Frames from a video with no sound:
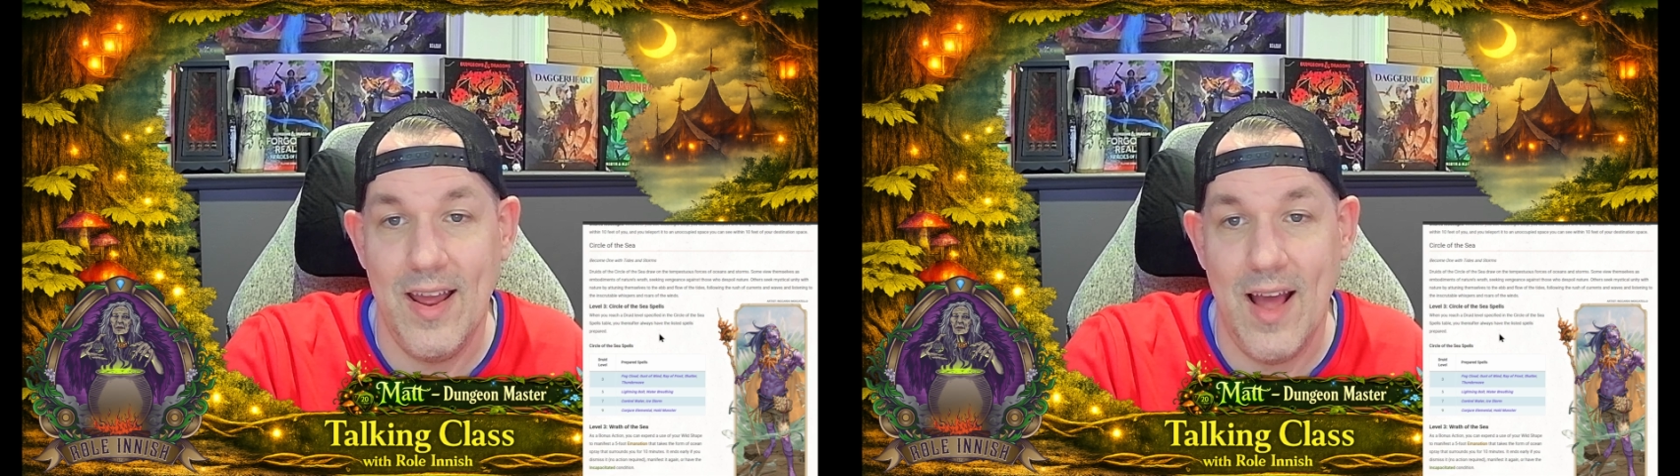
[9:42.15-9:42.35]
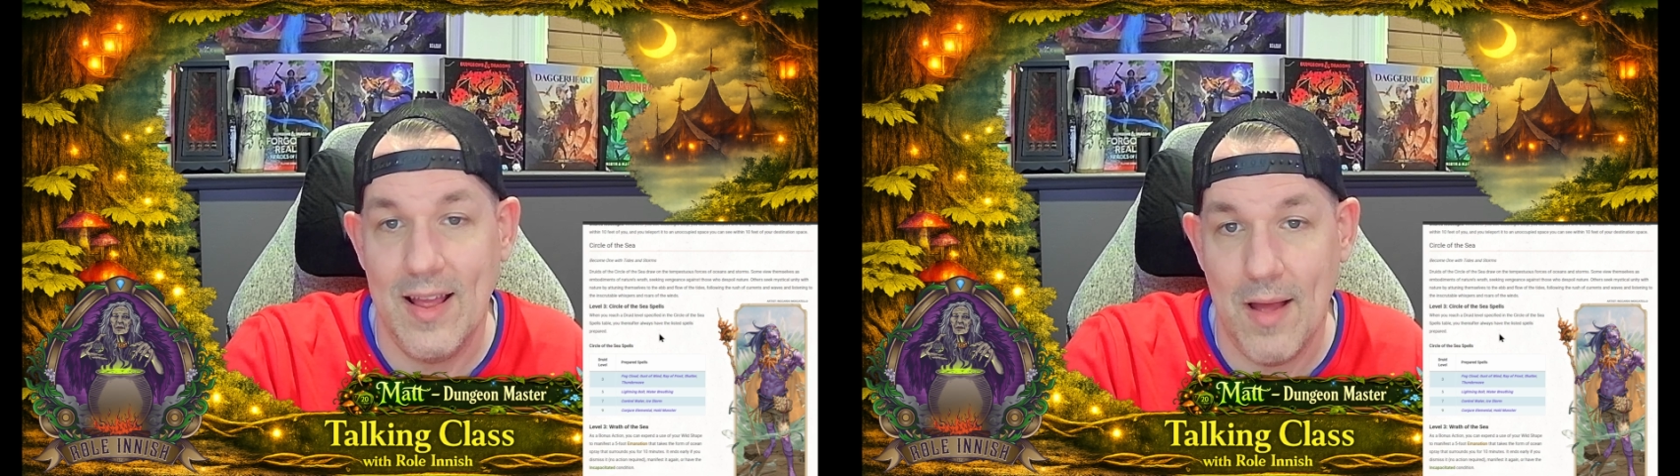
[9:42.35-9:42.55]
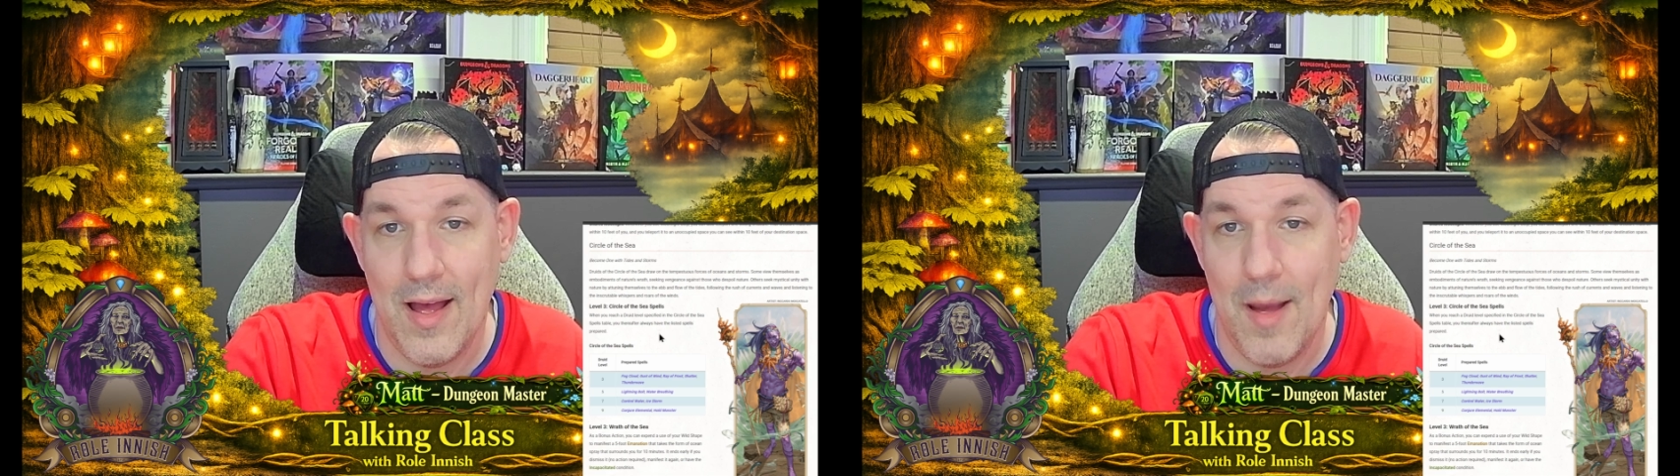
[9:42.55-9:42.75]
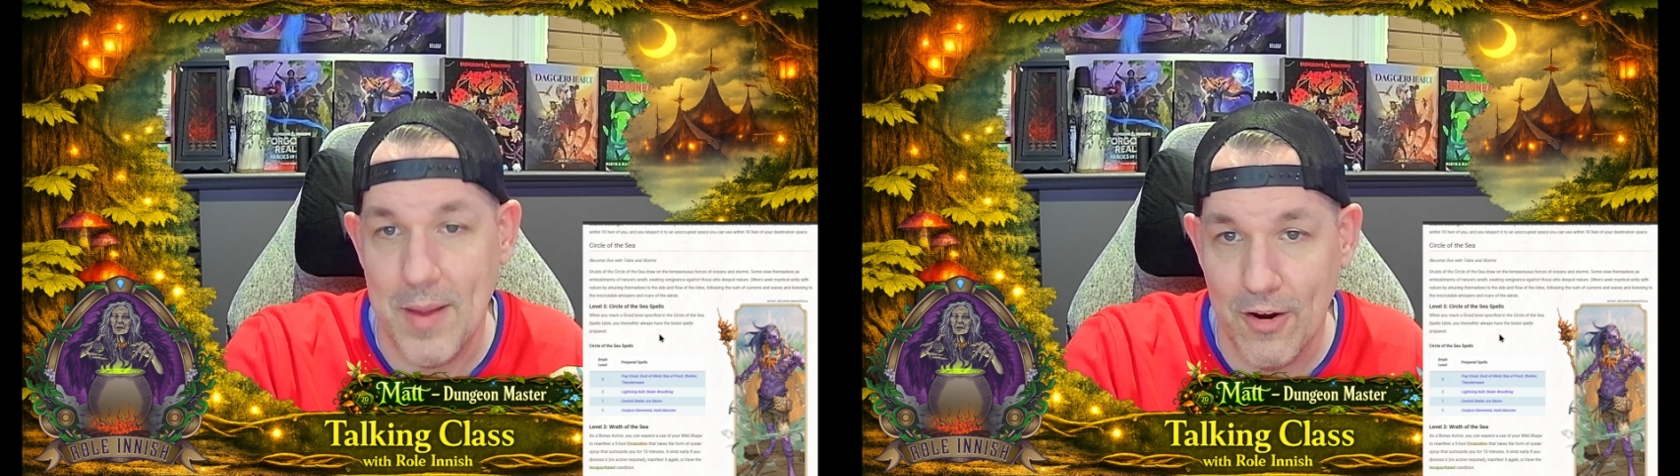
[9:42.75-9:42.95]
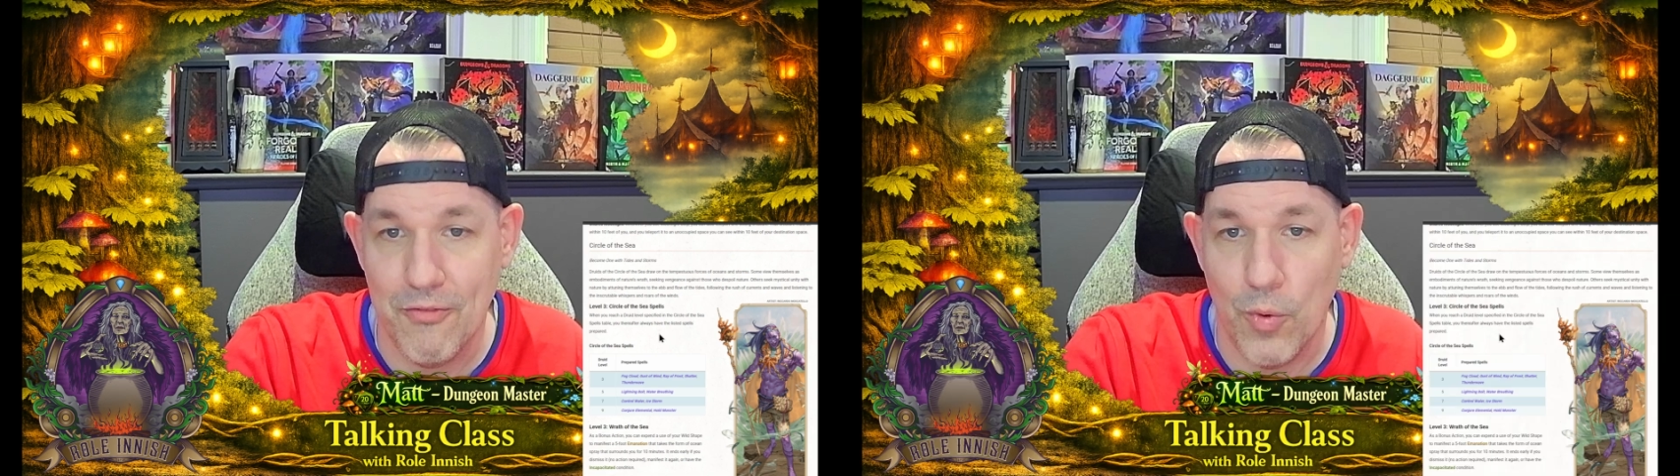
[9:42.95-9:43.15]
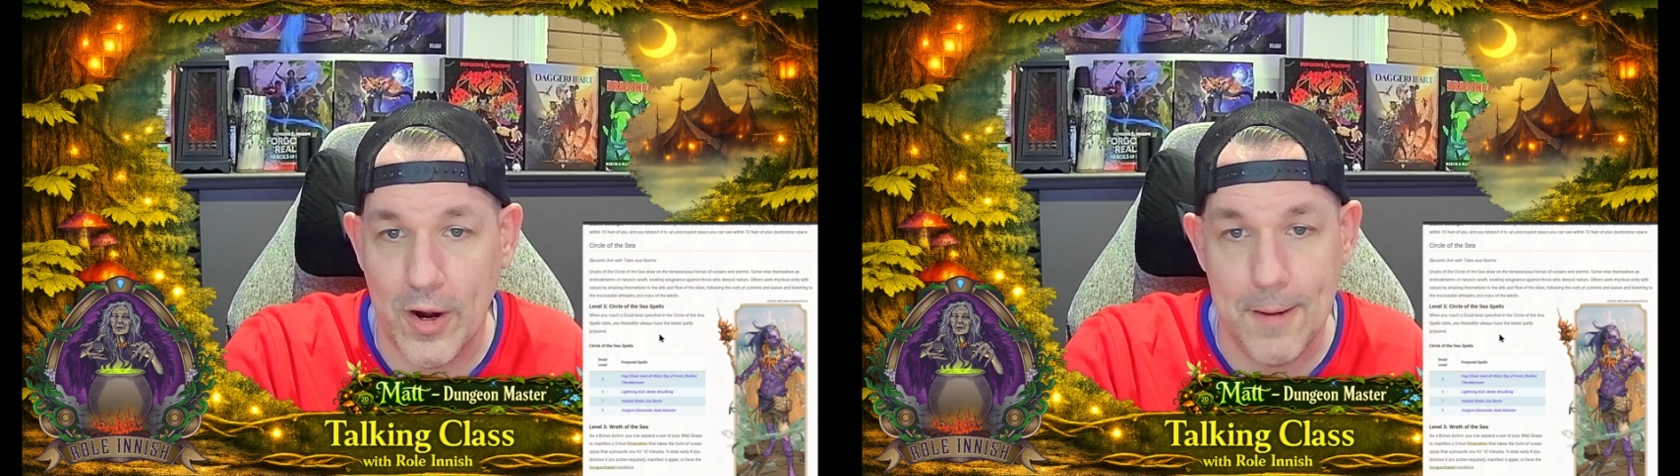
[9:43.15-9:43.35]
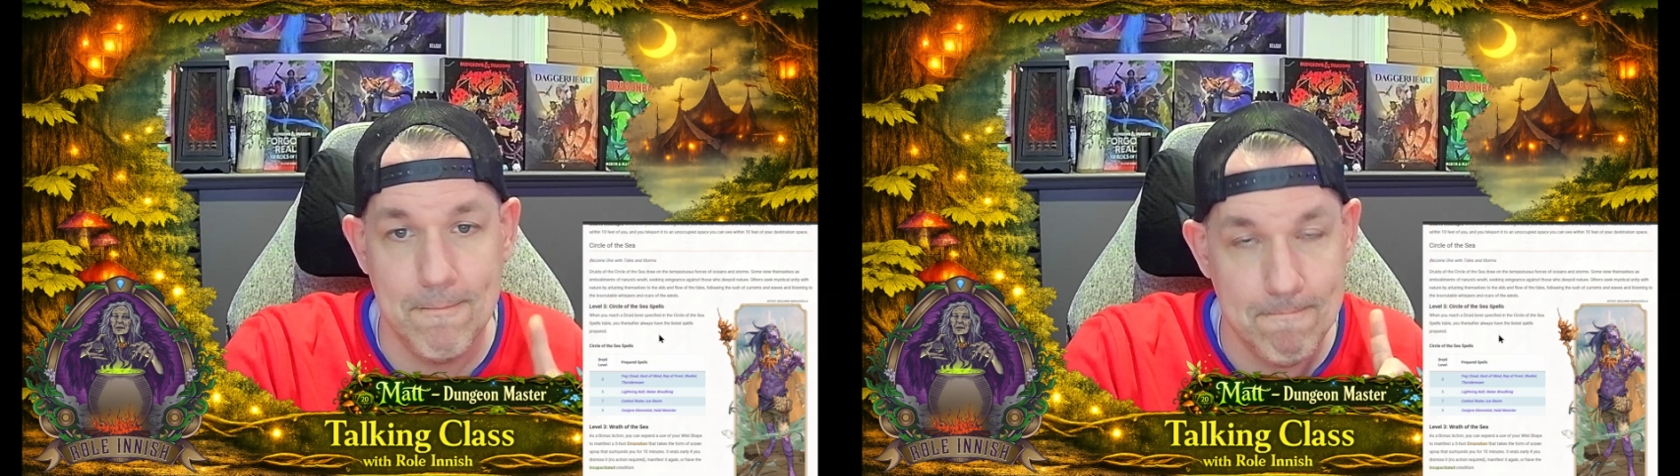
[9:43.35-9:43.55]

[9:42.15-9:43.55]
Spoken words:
and I'm here for it.